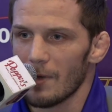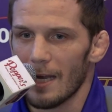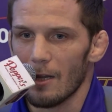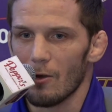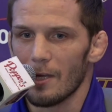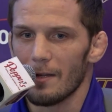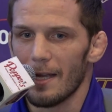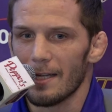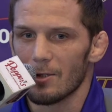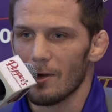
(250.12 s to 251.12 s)
kind of looking at
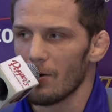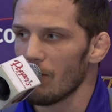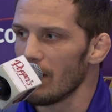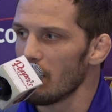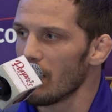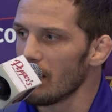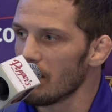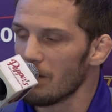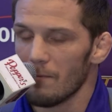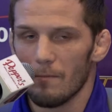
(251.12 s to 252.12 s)
that. So I don't know if anybody
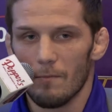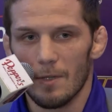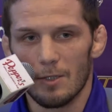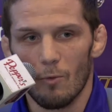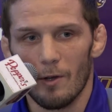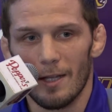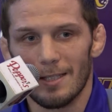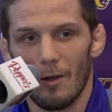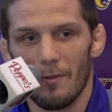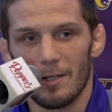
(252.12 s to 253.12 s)
is aware
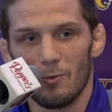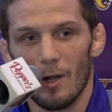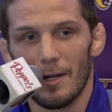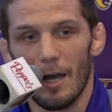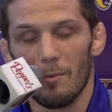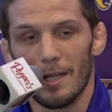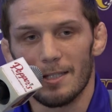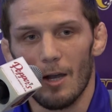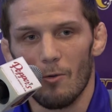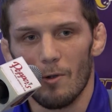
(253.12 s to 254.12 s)
that's how things run now, but
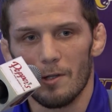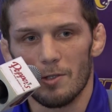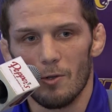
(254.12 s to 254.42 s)
that's how it runs.